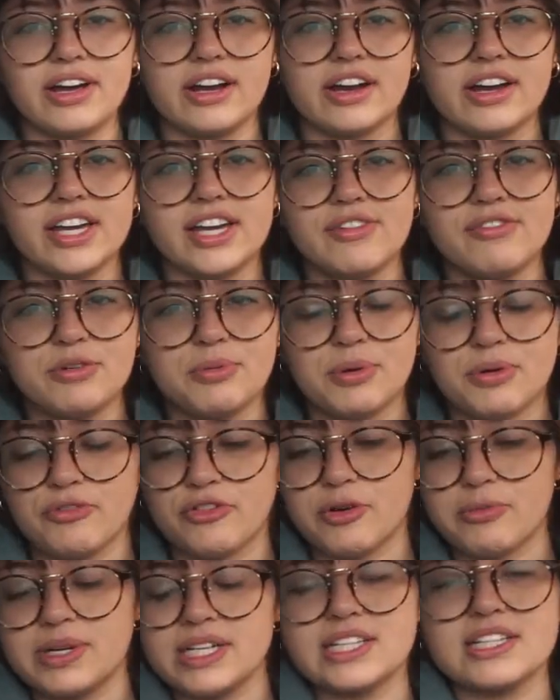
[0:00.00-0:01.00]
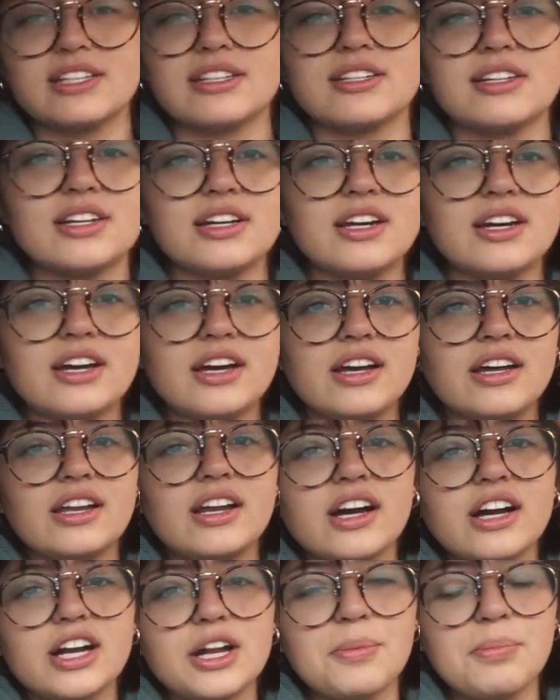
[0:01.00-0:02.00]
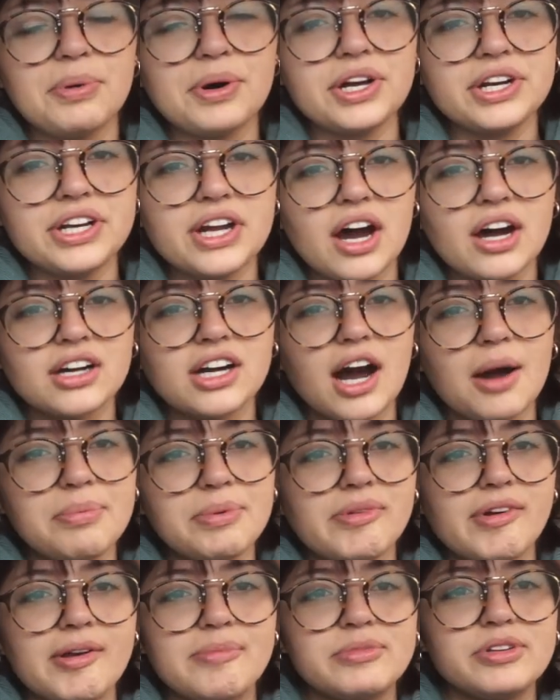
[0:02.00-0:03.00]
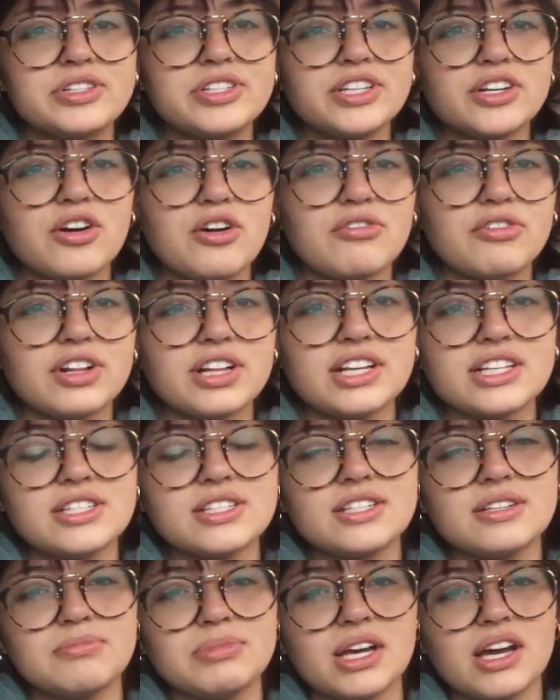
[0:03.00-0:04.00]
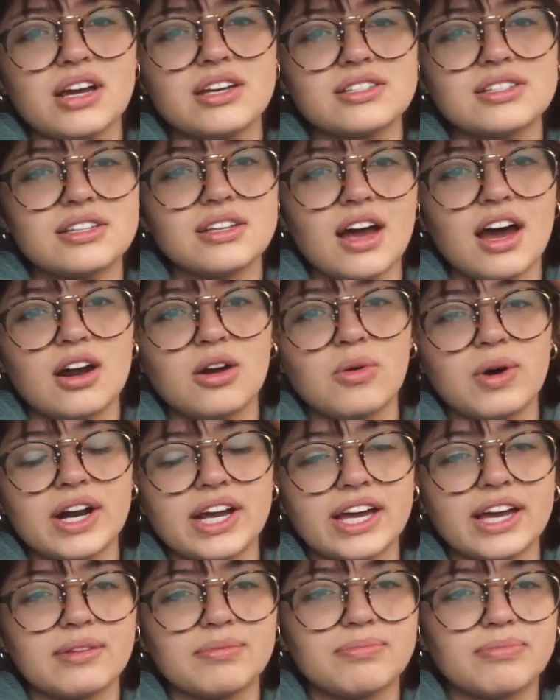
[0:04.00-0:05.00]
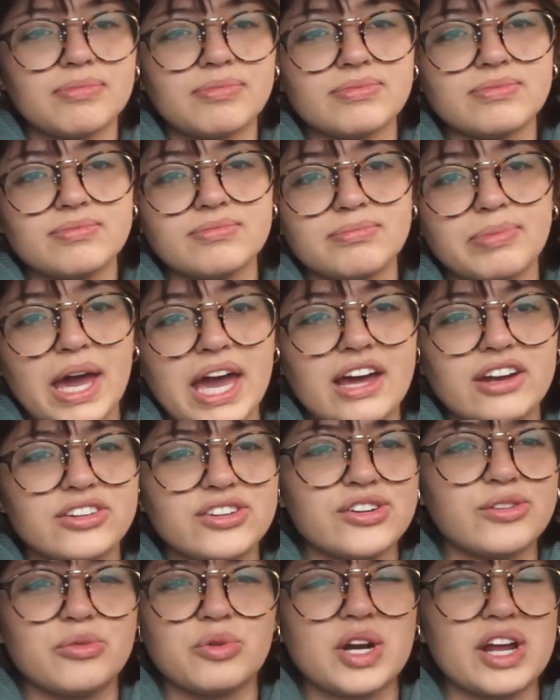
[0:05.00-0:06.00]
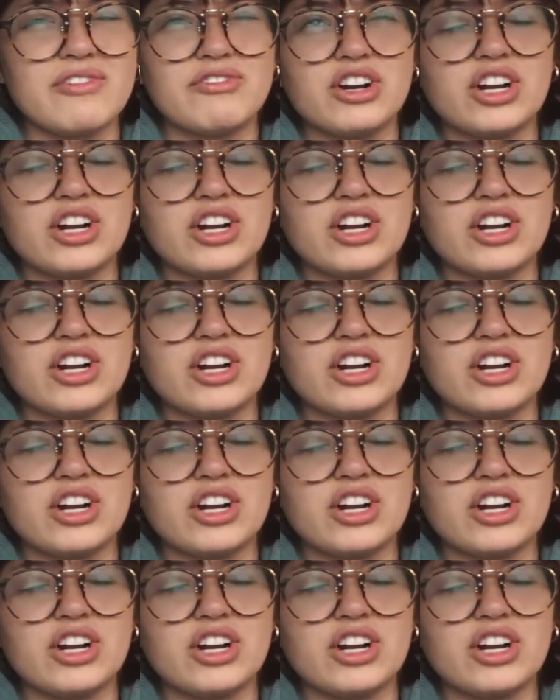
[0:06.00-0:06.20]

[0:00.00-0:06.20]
I'm gonna give you performance. And I'm gonna put non-copyright music over this because I don't wanna get banned or whatever.